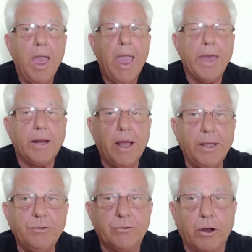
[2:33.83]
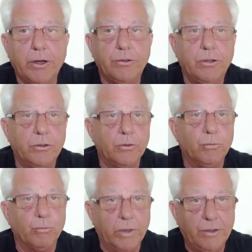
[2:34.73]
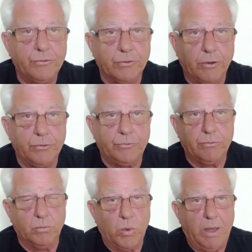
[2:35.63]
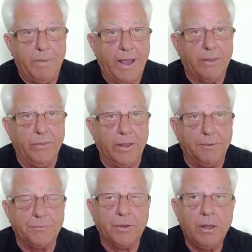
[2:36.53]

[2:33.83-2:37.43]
And I started to do research way back then.